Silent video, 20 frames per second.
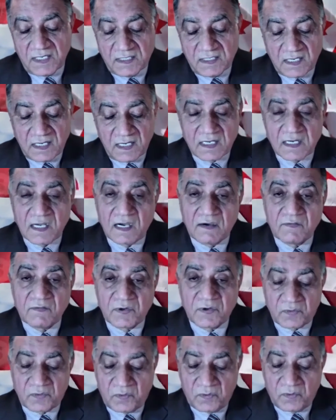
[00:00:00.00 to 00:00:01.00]
to lead
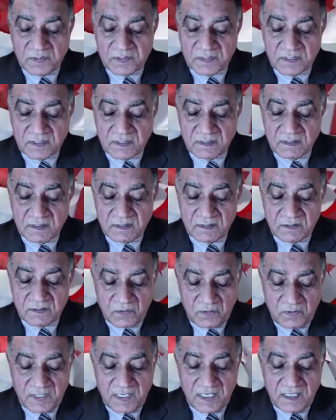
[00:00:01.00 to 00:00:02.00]
in our roles,
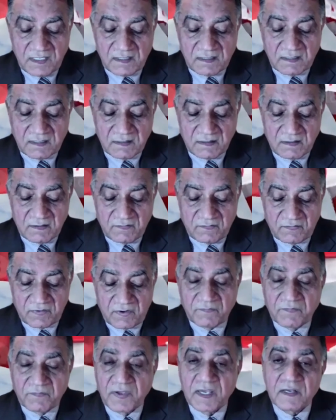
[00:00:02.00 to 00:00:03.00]
to lead
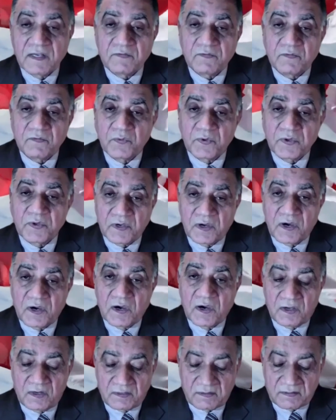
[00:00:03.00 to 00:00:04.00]
from where
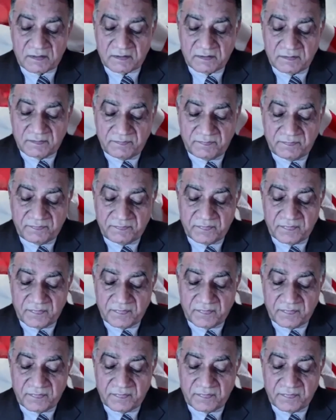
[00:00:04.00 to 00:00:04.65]
we are.